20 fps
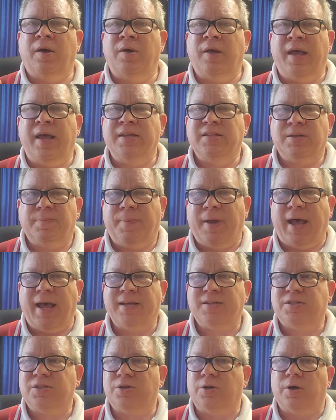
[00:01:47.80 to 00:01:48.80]
As a
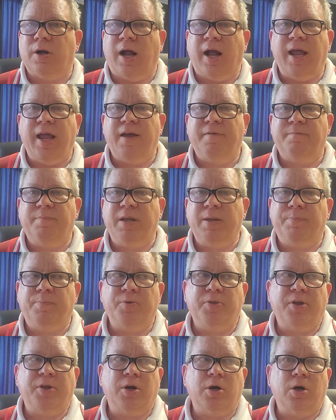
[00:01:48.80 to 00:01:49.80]
pastor, I have people
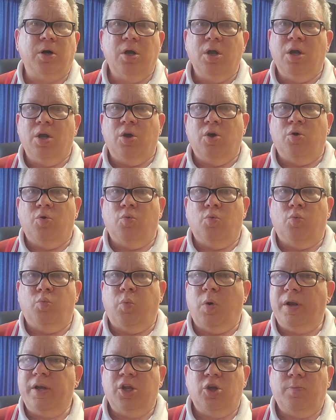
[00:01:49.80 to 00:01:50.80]
that are,
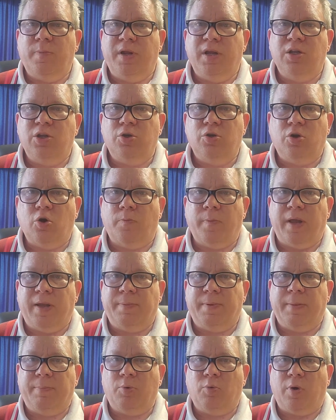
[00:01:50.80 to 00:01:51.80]
what do you mean you don't make
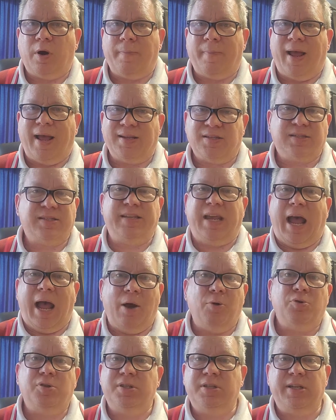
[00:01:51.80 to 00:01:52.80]
people wear masks?
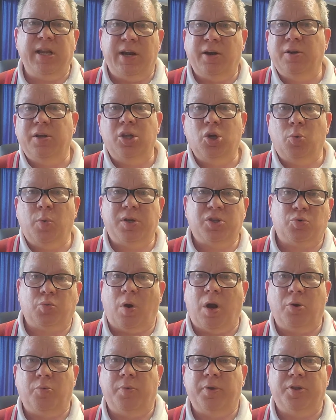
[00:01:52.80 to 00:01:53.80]
How dare you? What's
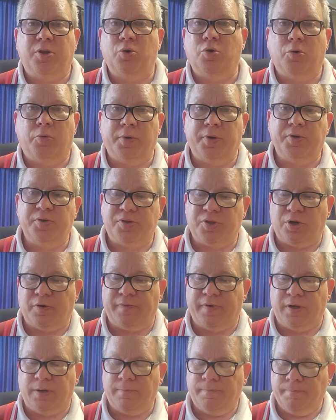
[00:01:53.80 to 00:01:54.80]
wrong with you? Who are you
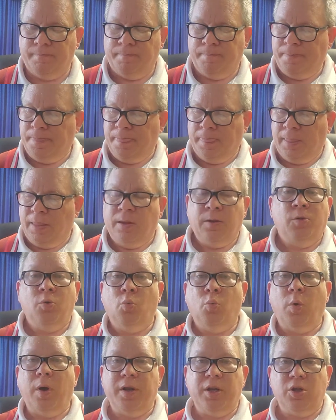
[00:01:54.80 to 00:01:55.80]
serving?
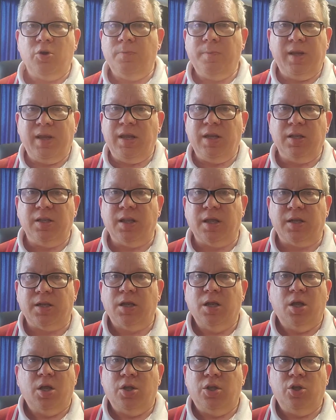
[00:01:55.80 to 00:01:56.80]
What do you mean that
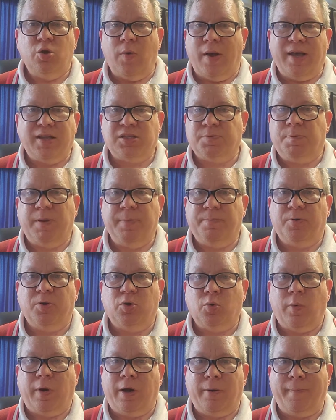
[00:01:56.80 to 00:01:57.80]
you ask people
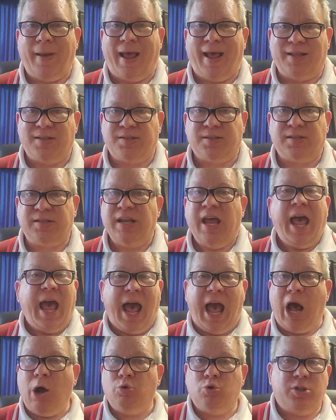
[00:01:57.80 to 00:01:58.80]
to wear masks?
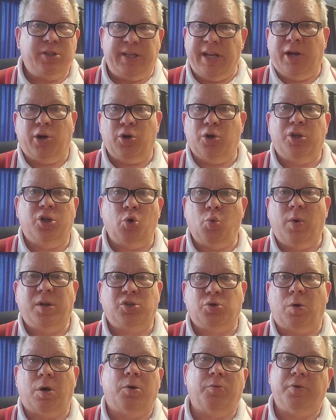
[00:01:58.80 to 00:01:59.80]
How dare you?
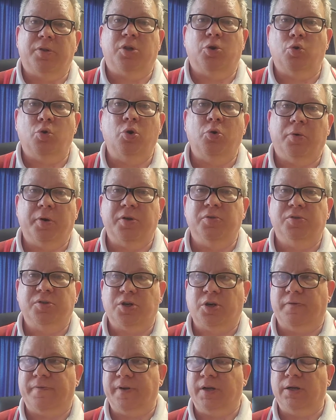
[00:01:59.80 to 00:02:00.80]
What's wrong with you? Who are you
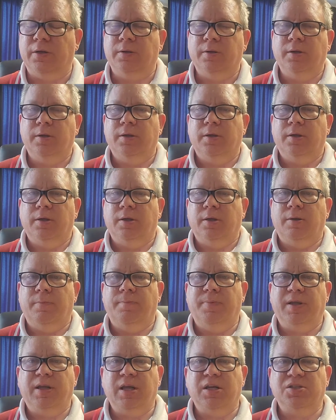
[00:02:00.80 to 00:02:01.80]
serving?
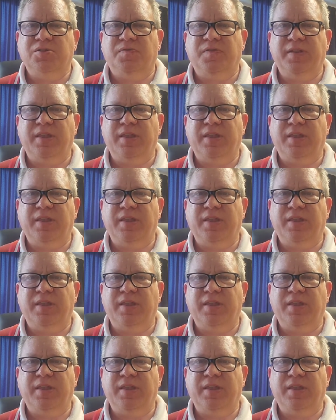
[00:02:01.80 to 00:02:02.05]
Because for